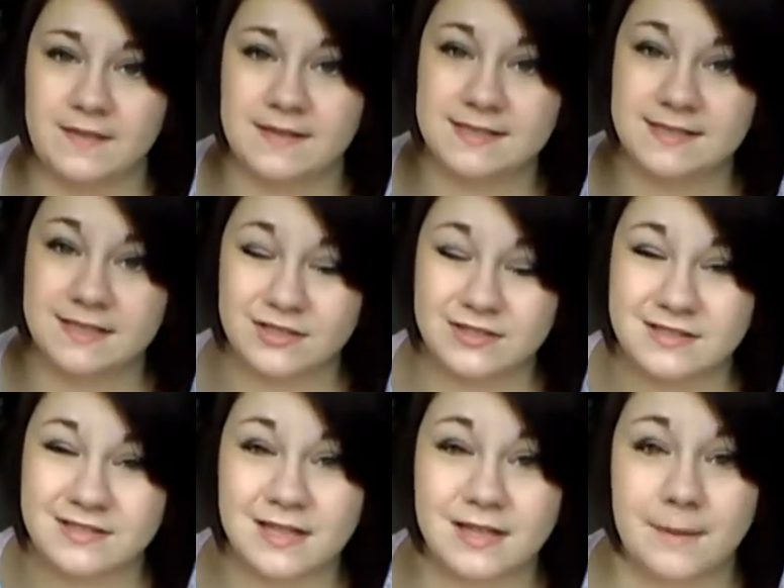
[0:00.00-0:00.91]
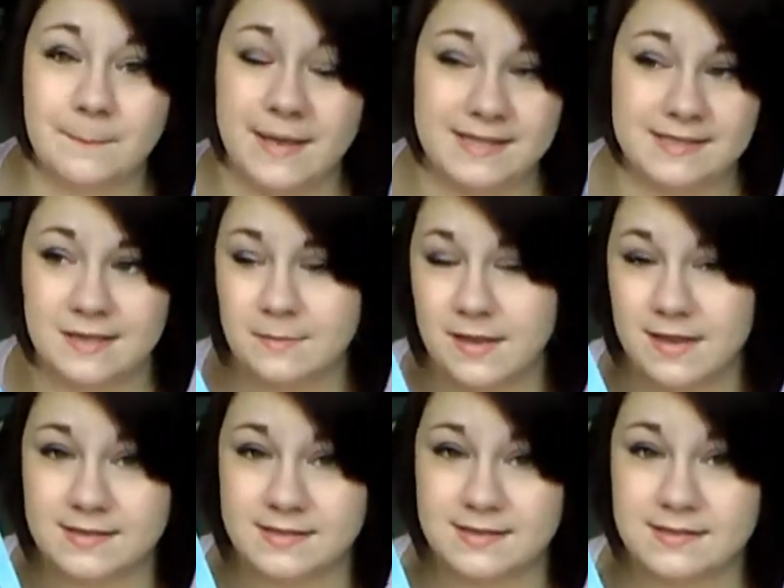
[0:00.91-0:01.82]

This is an amazing mix.